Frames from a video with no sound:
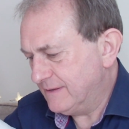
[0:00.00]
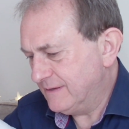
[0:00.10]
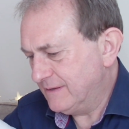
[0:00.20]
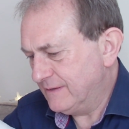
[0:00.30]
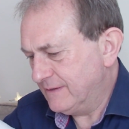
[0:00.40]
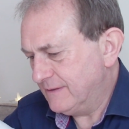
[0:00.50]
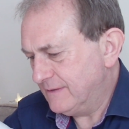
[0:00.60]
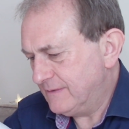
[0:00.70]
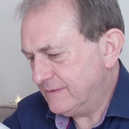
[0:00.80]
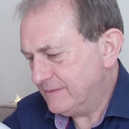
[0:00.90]

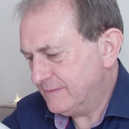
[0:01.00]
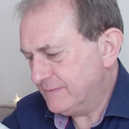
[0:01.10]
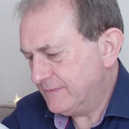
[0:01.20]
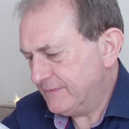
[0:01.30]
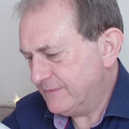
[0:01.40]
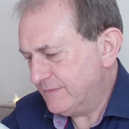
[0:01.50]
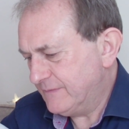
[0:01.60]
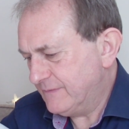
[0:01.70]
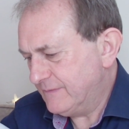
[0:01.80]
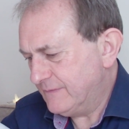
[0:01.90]

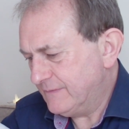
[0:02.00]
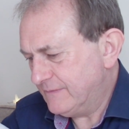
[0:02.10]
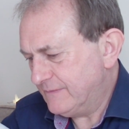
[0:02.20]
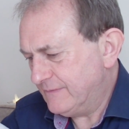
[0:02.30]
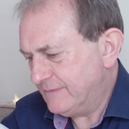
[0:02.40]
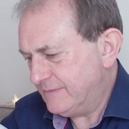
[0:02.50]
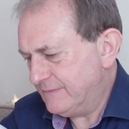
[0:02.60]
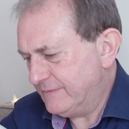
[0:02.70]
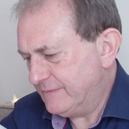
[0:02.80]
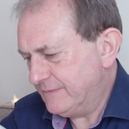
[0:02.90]

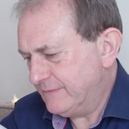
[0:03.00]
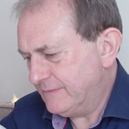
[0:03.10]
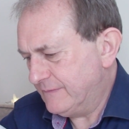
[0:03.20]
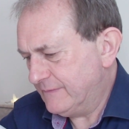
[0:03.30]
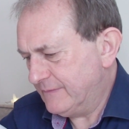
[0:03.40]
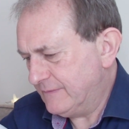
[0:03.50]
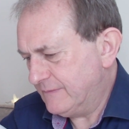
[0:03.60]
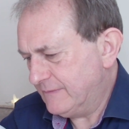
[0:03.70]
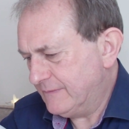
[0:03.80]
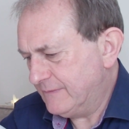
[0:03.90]

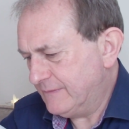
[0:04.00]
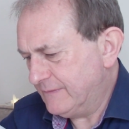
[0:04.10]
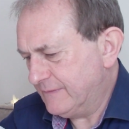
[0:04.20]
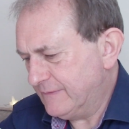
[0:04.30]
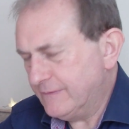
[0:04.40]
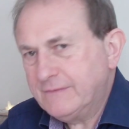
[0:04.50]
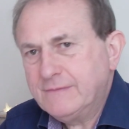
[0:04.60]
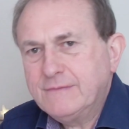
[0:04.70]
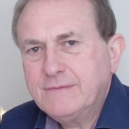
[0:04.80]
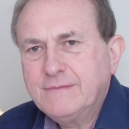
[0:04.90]

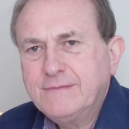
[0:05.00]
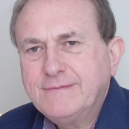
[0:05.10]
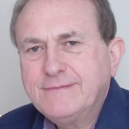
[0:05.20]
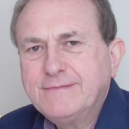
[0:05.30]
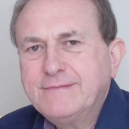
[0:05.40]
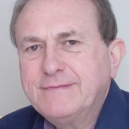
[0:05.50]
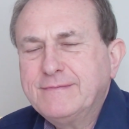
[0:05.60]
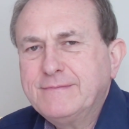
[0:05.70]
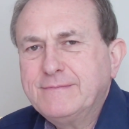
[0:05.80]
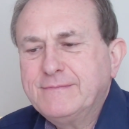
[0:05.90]

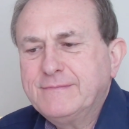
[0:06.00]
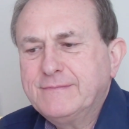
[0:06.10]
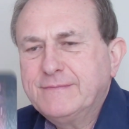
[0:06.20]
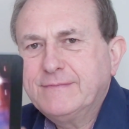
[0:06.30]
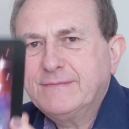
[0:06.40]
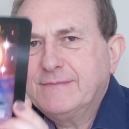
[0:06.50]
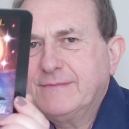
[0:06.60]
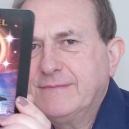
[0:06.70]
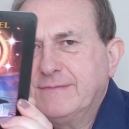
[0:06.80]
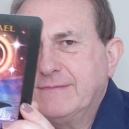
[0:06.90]
The person shown says nothing.